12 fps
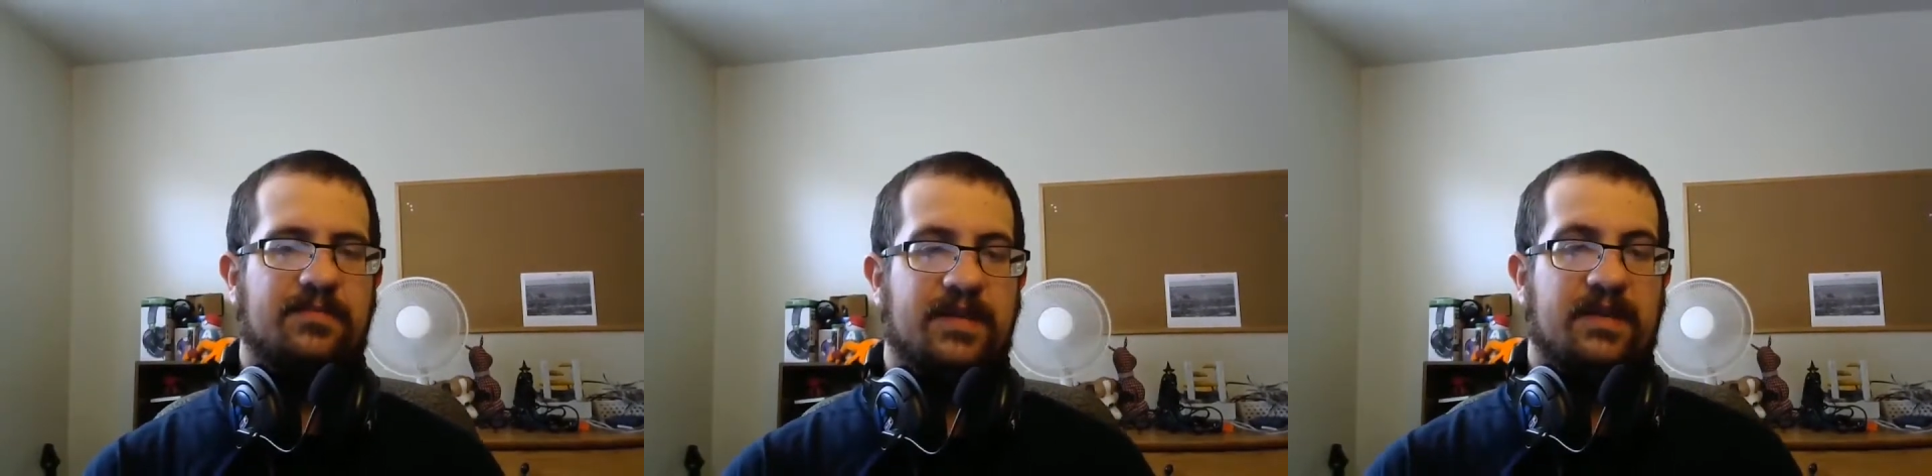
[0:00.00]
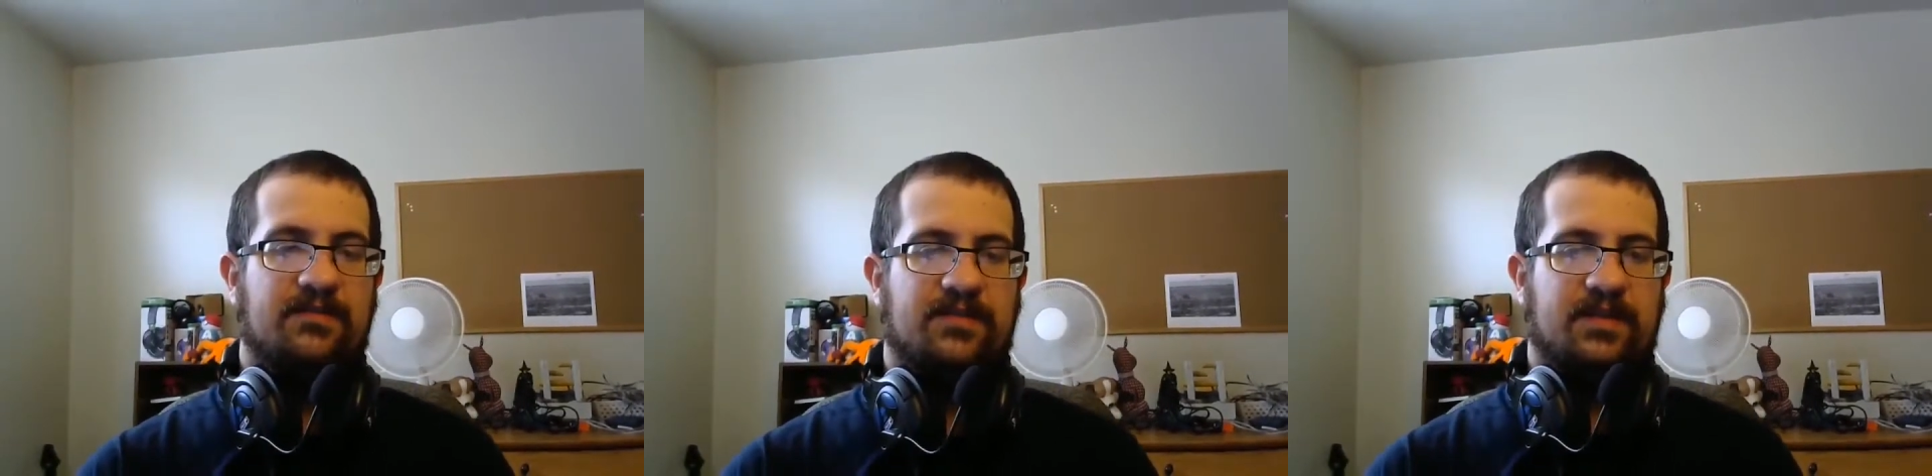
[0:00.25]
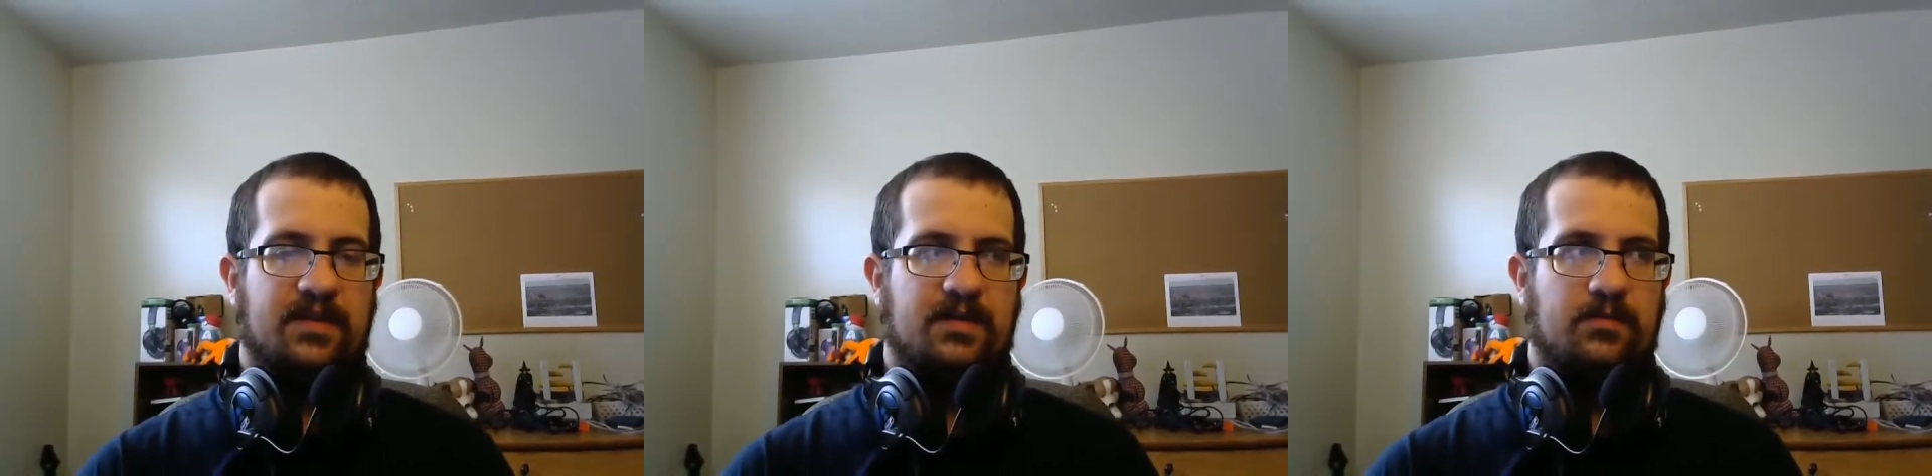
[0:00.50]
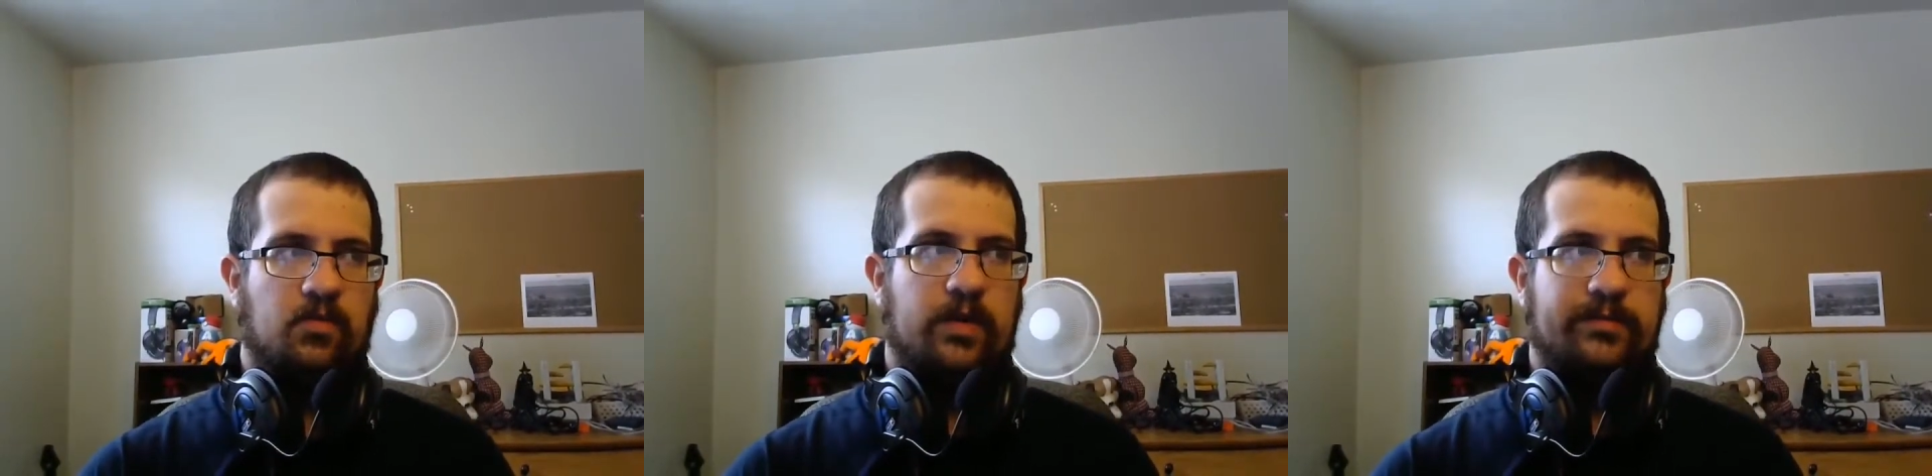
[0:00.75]

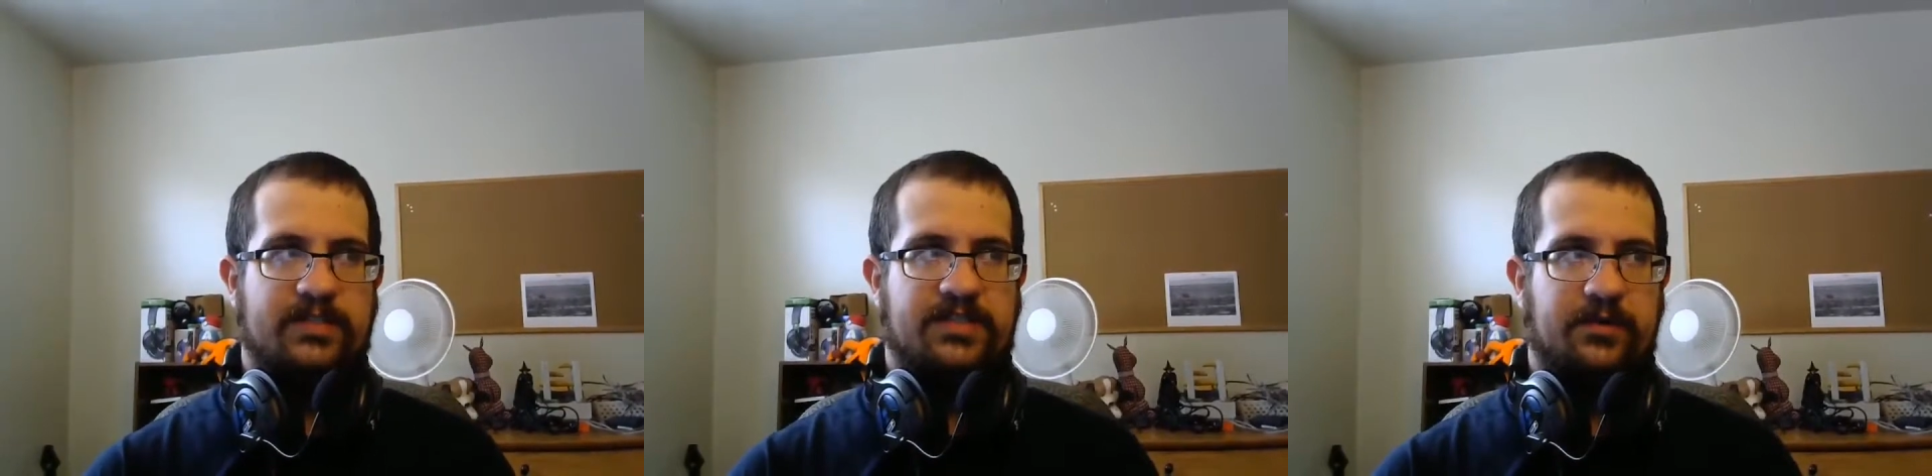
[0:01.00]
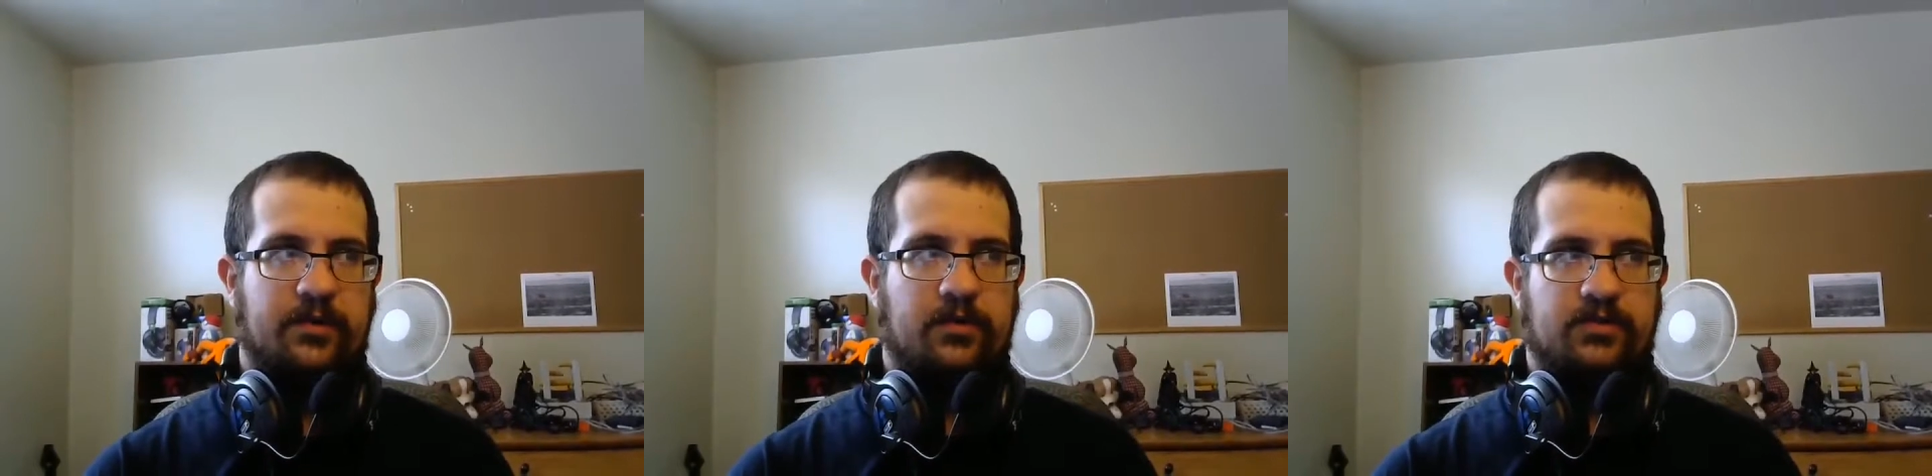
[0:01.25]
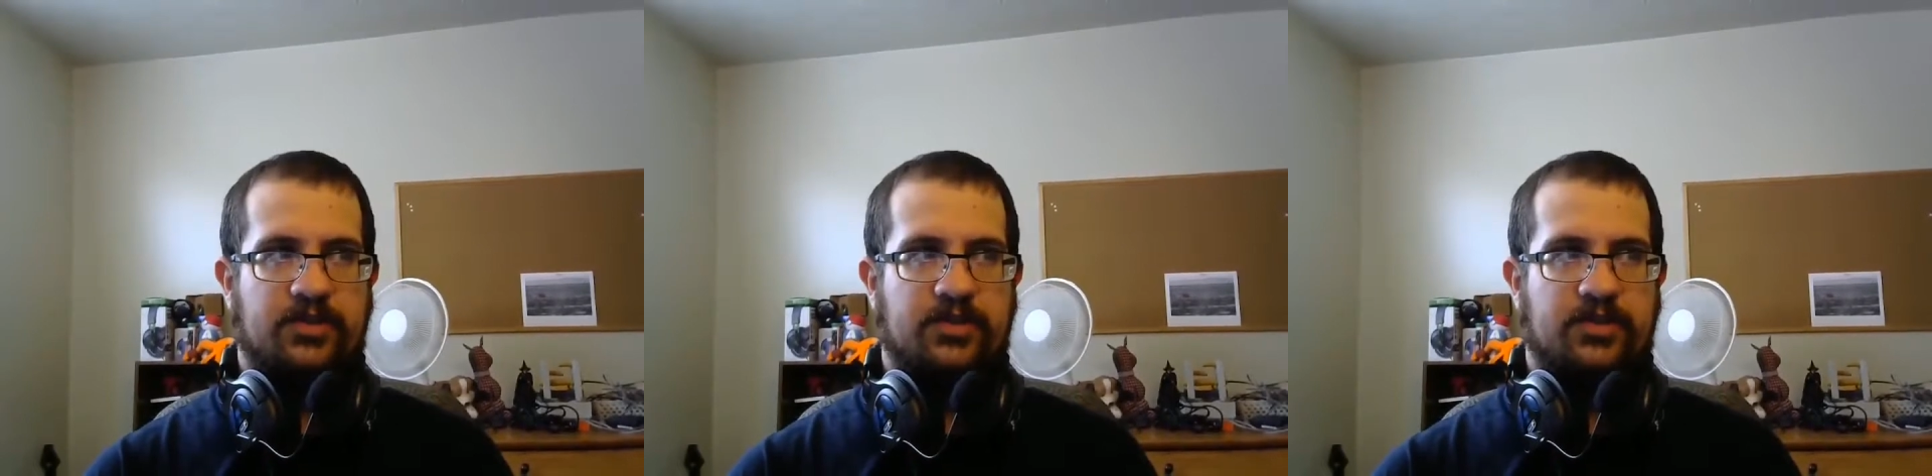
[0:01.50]
the Rey Mysterio,